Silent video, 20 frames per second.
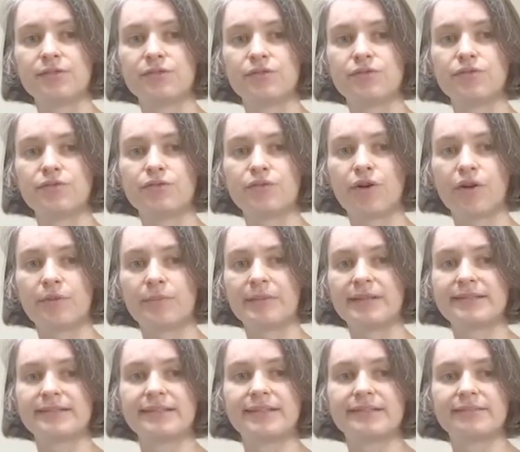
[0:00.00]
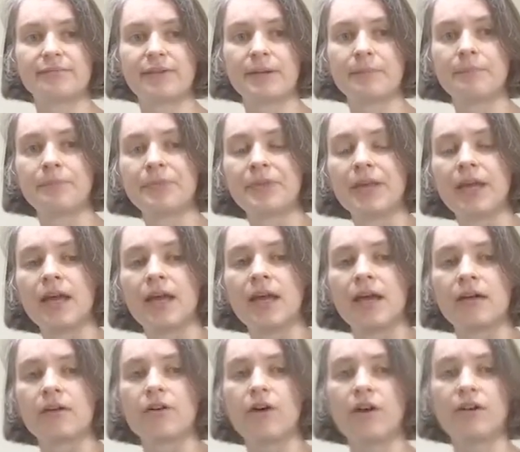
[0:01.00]
do not miss this one.
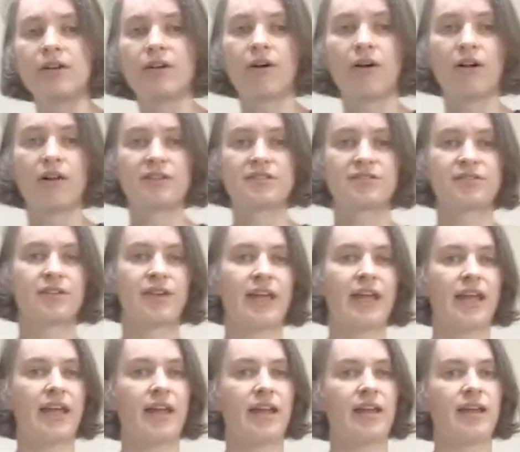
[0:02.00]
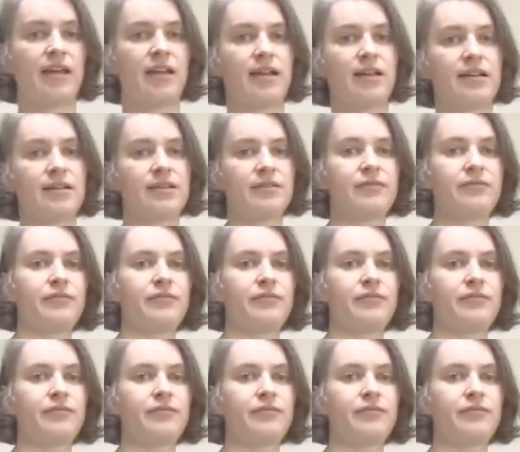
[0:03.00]
Conny also have